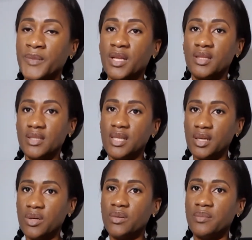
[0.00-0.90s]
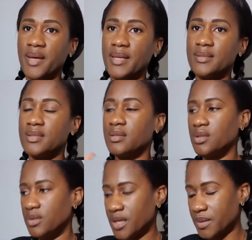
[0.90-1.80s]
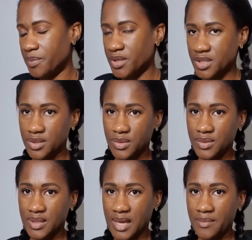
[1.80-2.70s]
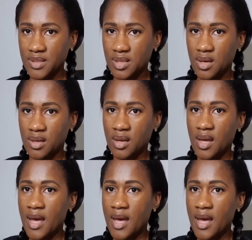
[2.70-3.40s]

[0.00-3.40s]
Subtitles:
The silicone mats, you can purchase those on Amazon.